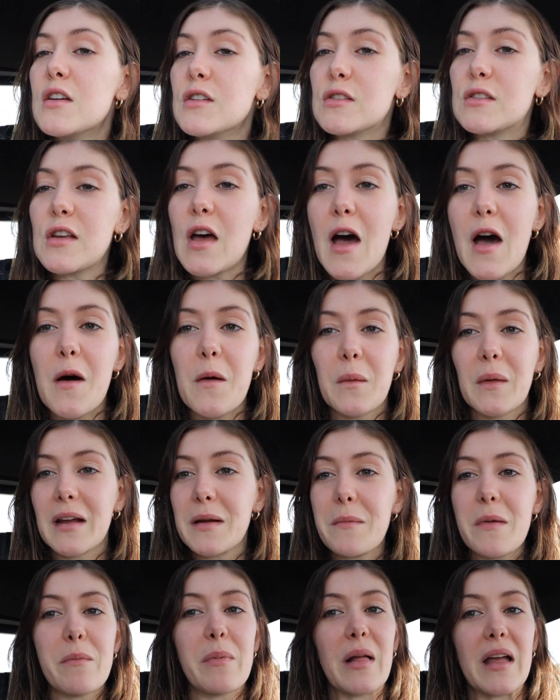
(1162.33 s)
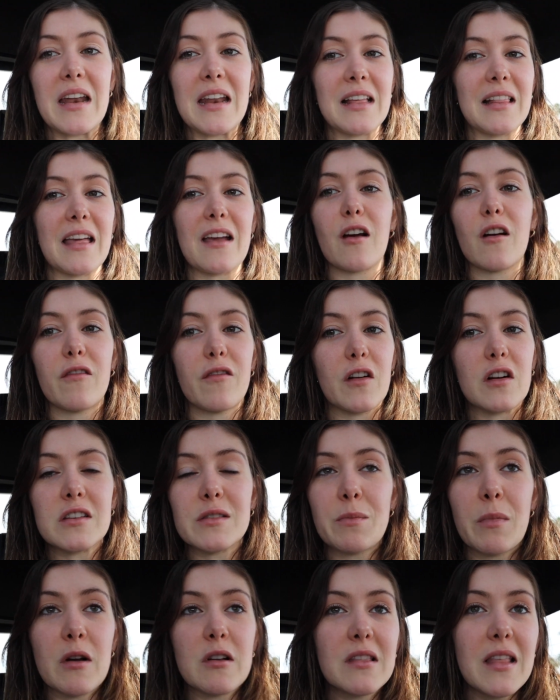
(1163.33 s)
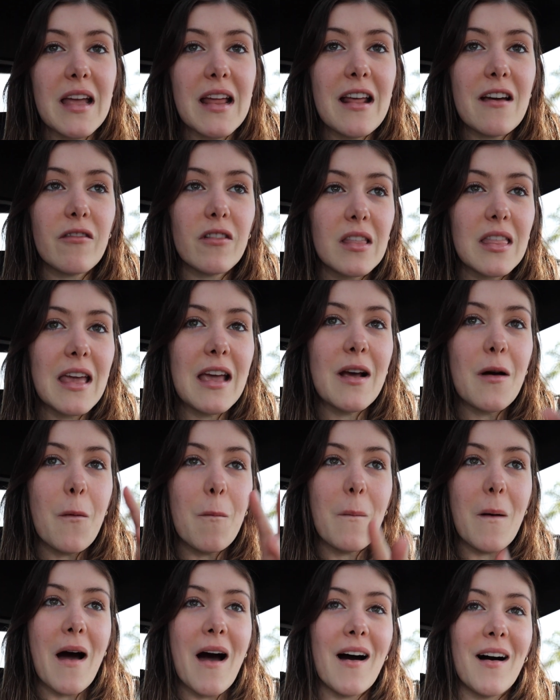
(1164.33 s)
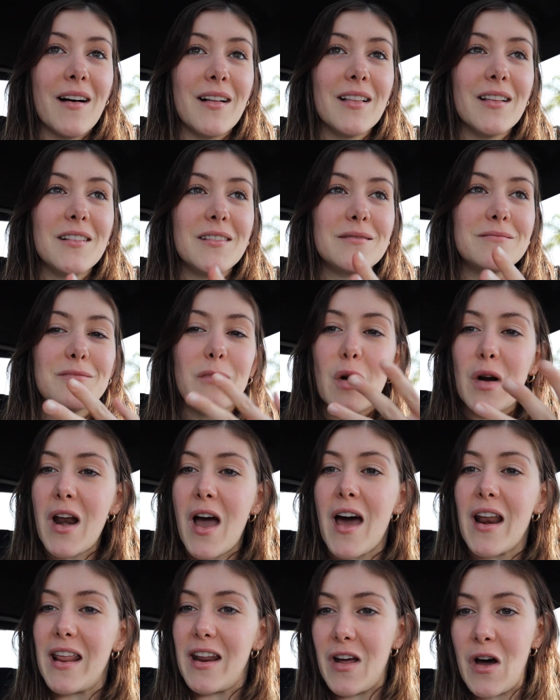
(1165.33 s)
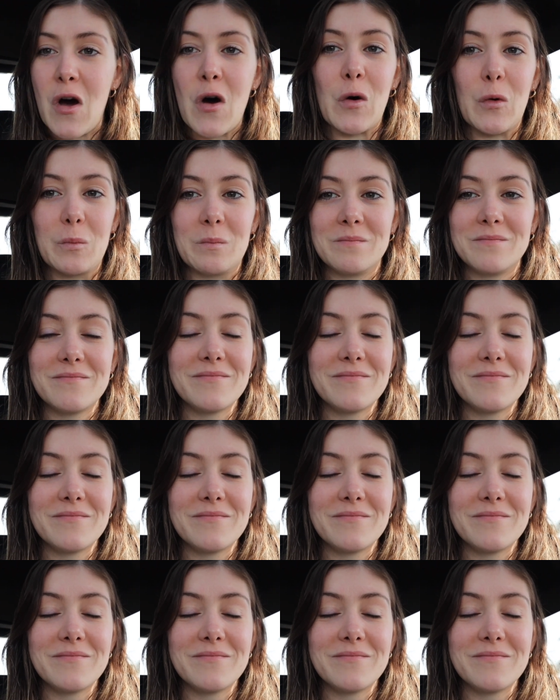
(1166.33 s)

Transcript: So we're gonna be planning like her first birthday and everything while we're not at home.